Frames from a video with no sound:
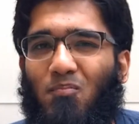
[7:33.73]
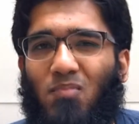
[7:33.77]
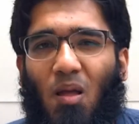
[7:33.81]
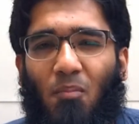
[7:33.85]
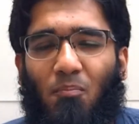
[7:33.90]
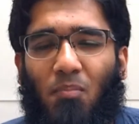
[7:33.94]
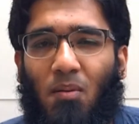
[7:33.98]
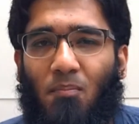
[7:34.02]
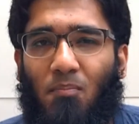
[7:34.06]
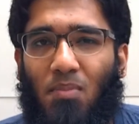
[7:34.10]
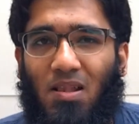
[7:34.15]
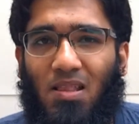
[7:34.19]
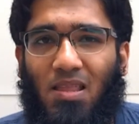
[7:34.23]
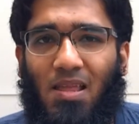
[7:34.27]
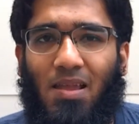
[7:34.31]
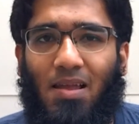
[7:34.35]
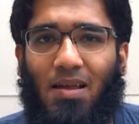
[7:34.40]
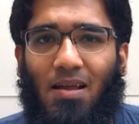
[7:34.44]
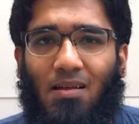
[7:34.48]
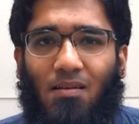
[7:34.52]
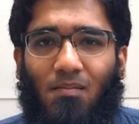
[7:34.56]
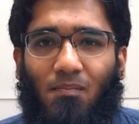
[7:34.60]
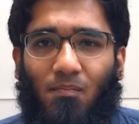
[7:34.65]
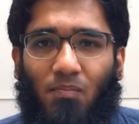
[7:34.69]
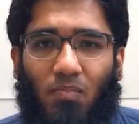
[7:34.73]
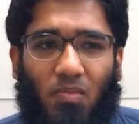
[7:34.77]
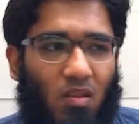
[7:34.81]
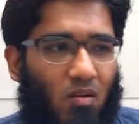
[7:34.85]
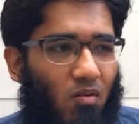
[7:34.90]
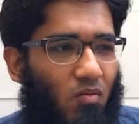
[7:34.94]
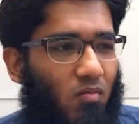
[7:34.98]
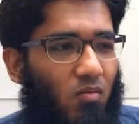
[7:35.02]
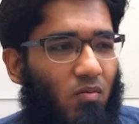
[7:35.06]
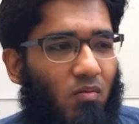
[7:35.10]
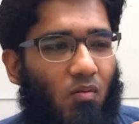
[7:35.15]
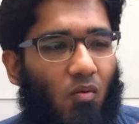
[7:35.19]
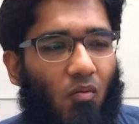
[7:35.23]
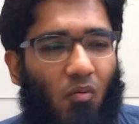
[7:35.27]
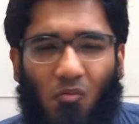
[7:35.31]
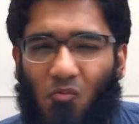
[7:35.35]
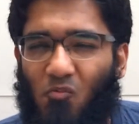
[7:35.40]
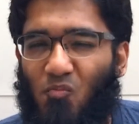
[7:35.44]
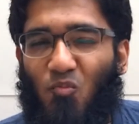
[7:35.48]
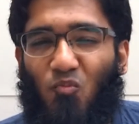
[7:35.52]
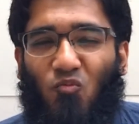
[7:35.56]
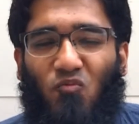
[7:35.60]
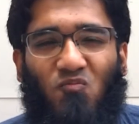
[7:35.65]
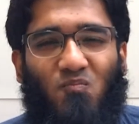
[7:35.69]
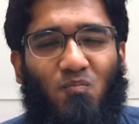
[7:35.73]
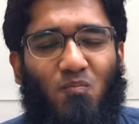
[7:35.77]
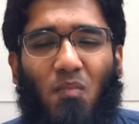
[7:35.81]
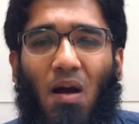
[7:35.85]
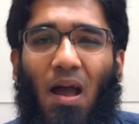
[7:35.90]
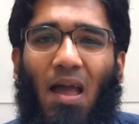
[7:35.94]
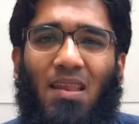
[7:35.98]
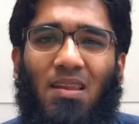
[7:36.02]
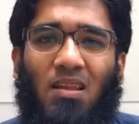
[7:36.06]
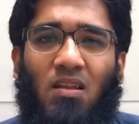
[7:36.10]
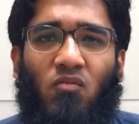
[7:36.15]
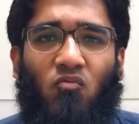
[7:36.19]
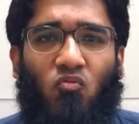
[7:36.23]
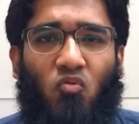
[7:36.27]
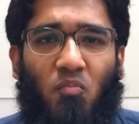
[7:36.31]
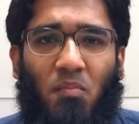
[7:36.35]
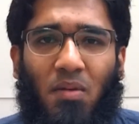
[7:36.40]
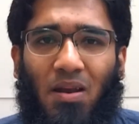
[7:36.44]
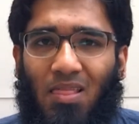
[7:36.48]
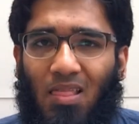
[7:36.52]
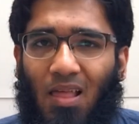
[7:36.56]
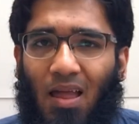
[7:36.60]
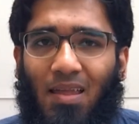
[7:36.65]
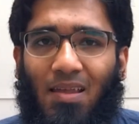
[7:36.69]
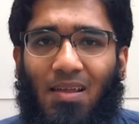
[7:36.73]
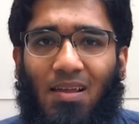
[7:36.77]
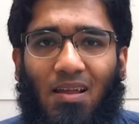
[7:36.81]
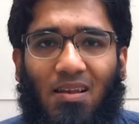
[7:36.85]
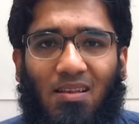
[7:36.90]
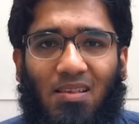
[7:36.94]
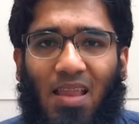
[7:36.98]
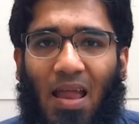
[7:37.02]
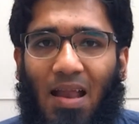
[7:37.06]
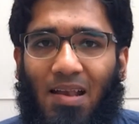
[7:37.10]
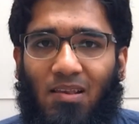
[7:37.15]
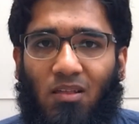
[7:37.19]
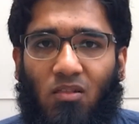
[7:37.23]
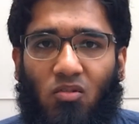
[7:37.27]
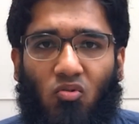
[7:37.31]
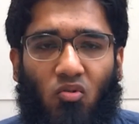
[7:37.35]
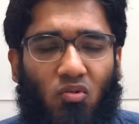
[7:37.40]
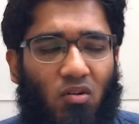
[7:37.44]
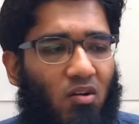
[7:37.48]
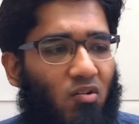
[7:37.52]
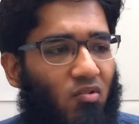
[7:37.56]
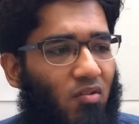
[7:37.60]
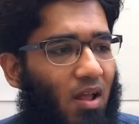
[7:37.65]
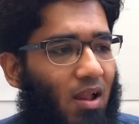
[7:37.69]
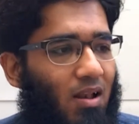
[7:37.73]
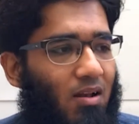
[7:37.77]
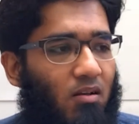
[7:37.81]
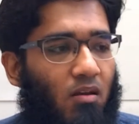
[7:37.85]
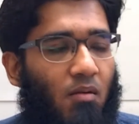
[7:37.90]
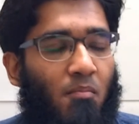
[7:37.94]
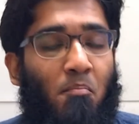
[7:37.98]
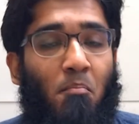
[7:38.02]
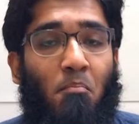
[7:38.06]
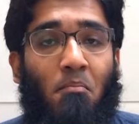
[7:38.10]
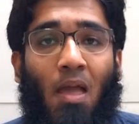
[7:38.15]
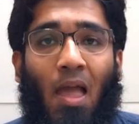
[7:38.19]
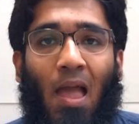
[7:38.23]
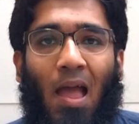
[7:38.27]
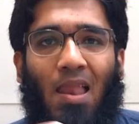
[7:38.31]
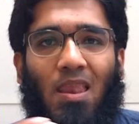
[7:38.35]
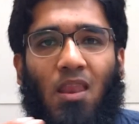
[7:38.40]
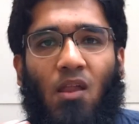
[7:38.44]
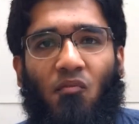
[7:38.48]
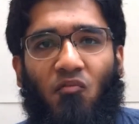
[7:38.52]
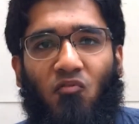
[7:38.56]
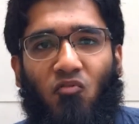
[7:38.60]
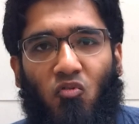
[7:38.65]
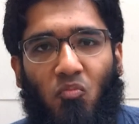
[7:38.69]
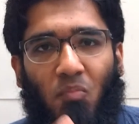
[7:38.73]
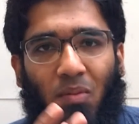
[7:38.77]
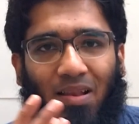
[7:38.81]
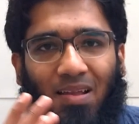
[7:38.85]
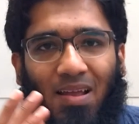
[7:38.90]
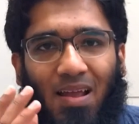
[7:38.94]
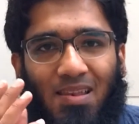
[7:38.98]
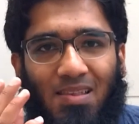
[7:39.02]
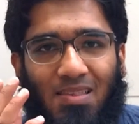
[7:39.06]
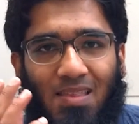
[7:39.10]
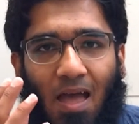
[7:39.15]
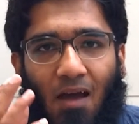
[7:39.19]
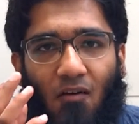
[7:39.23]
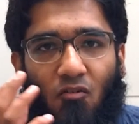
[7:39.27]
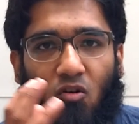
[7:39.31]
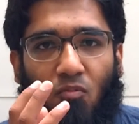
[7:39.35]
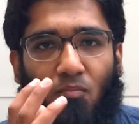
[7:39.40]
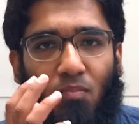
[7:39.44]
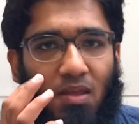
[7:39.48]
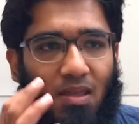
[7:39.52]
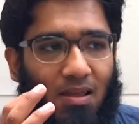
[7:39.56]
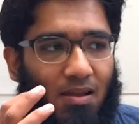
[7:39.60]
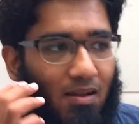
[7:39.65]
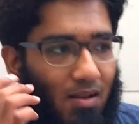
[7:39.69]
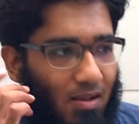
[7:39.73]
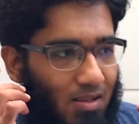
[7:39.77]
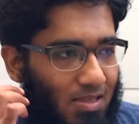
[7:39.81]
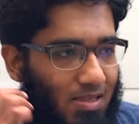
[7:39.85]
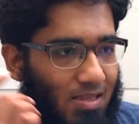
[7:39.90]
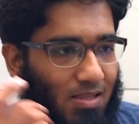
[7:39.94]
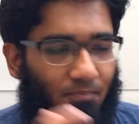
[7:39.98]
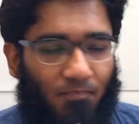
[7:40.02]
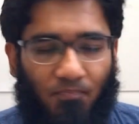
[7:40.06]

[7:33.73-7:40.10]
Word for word: the people think man and women are equal. That is not a reality. Man and woman can never be equal.